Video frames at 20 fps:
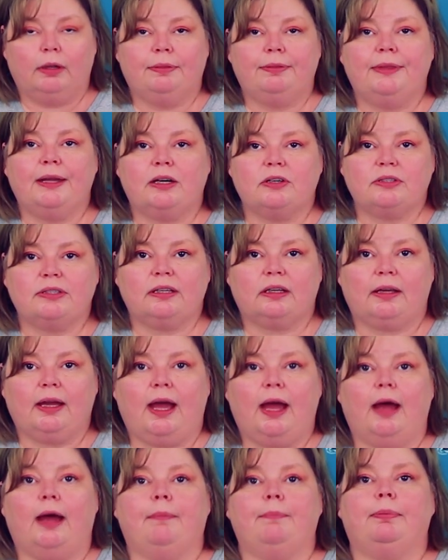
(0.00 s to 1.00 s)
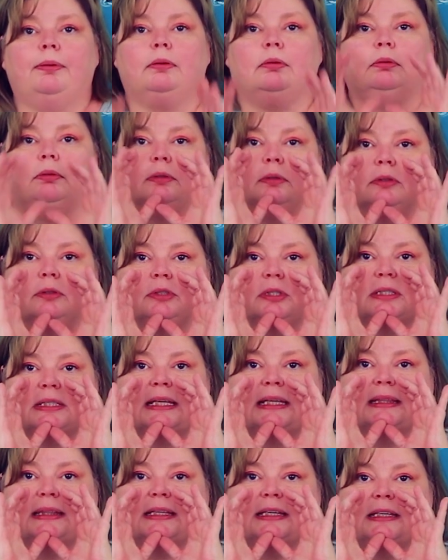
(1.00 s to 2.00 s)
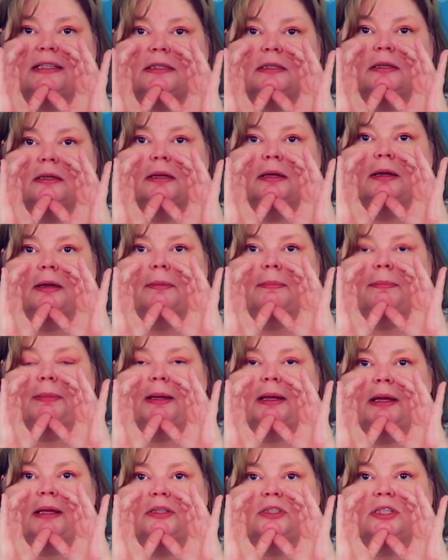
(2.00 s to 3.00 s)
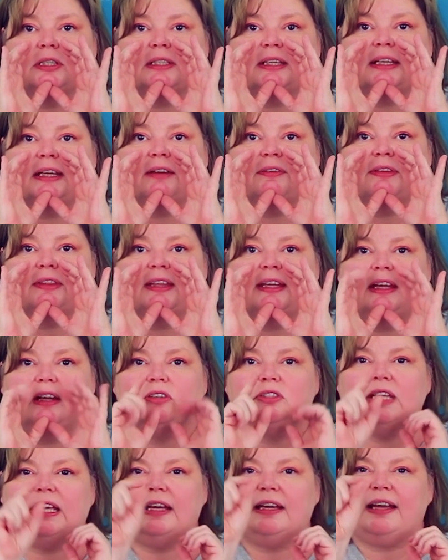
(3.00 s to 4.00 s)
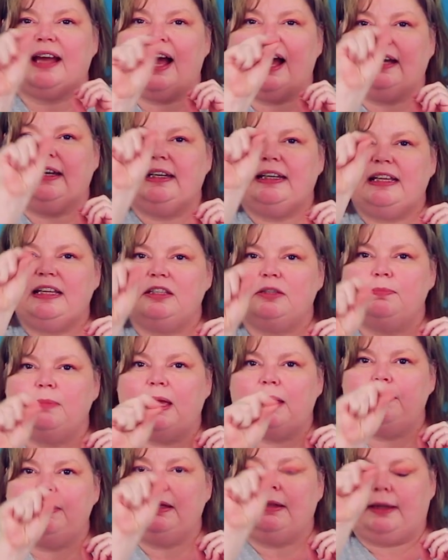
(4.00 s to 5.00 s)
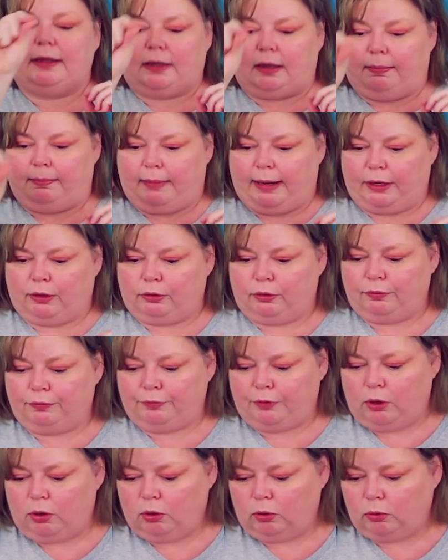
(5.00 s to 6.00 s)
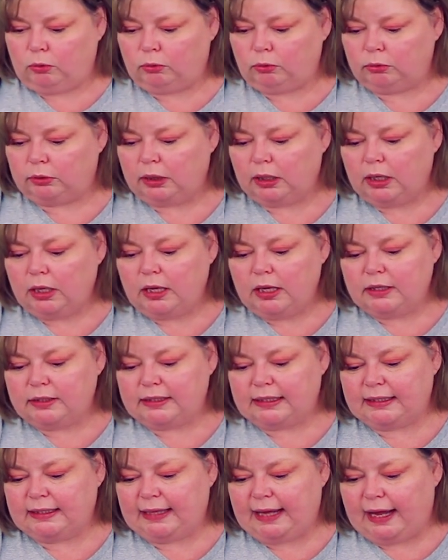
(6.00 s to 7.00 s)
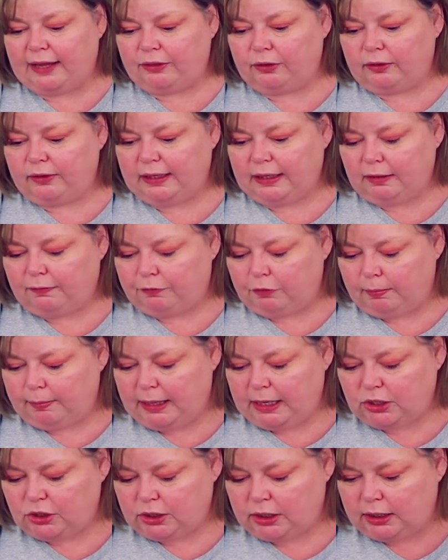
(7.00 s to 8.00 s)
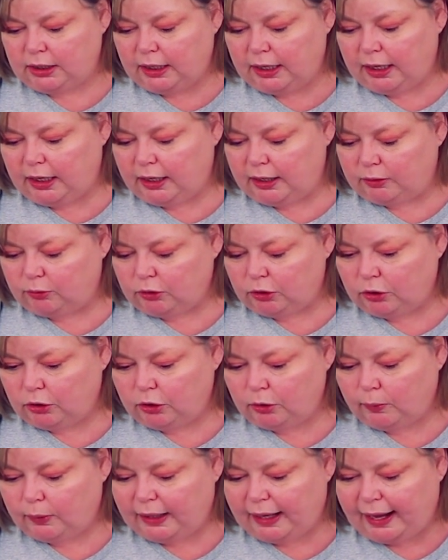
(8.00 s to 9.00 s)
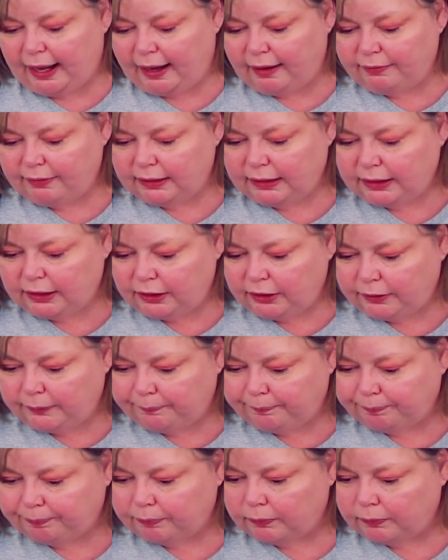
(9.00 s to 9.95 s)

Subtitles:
There's the cup, just like this. But just like everything else, it kind of needs maybe like a microphone to gather the information. And you know what I have in here?